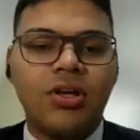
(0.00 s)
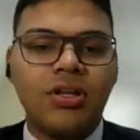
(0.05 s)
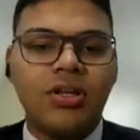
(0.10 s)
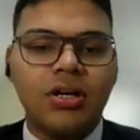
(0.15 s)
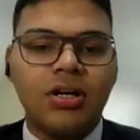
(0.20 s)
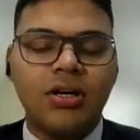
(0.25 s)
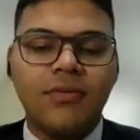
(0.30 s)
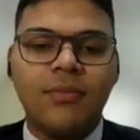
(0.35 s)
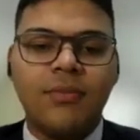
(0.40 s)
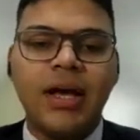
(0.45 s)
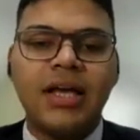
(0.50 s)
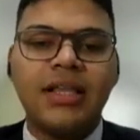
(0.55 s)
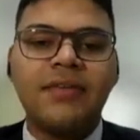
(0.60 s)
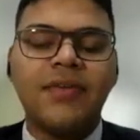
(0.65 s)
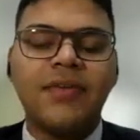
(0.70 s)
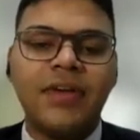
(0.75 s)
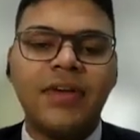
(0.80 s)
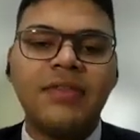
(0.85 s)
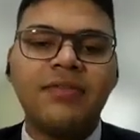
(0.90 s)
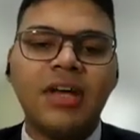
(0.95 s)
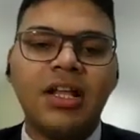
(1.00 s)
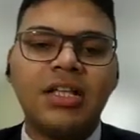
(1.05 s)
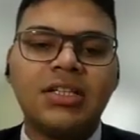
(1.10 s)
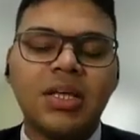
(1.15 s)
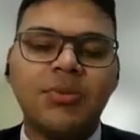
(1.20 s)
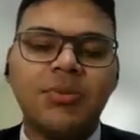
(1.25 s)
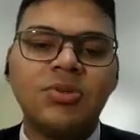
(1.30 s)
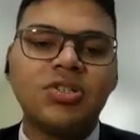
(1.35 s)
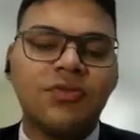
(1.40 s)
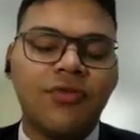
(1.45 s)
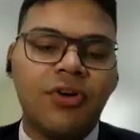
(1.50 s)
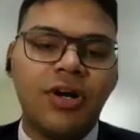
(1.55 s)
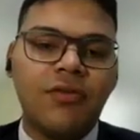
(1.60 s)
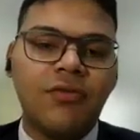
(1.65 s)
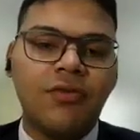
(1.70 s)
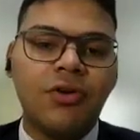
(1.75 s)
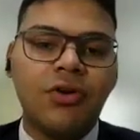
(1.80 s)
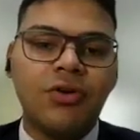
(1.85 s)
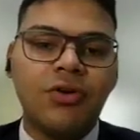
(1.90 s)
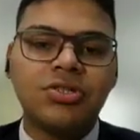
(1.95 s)
for the by the 15th Finance Commission
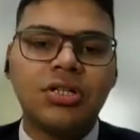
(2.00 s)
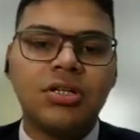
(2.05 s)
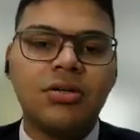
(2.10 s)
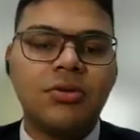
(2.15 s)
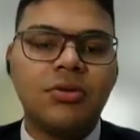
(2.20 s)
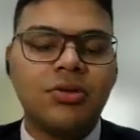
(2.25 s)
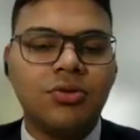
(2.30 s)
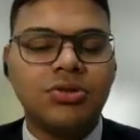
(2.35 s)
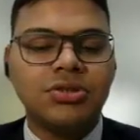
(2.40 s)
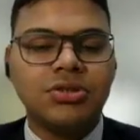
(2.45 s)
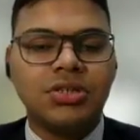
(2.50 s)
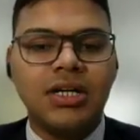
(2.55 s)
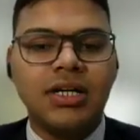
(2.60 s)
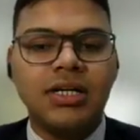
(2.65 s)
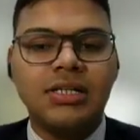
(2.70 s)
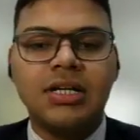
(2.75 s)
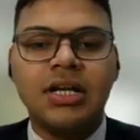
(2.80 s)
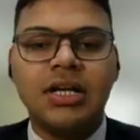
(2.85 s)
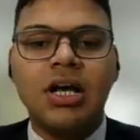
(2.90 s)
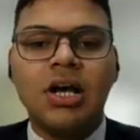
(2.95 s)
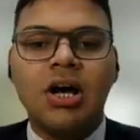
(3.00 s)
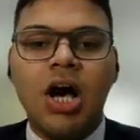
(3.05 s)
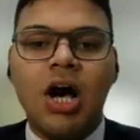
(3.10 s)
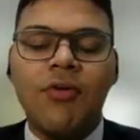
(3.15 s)
for devolution to states.